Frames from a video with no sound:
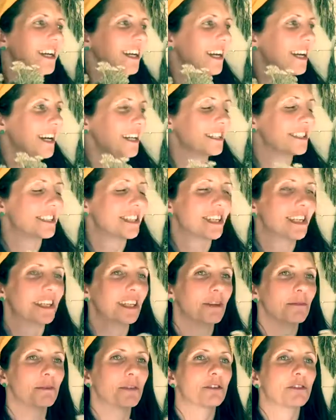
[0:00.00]
and I
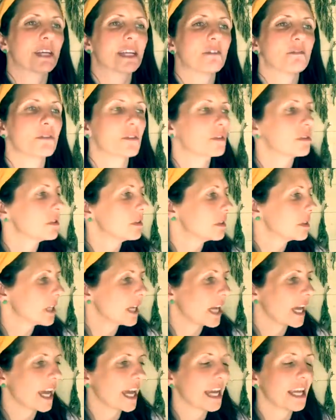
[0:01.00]
am grateful
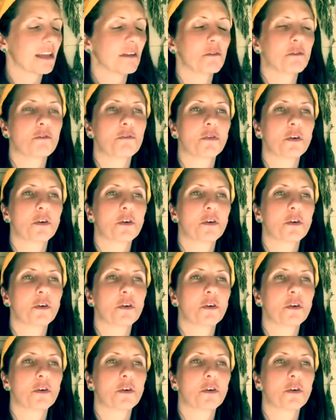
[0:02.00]
today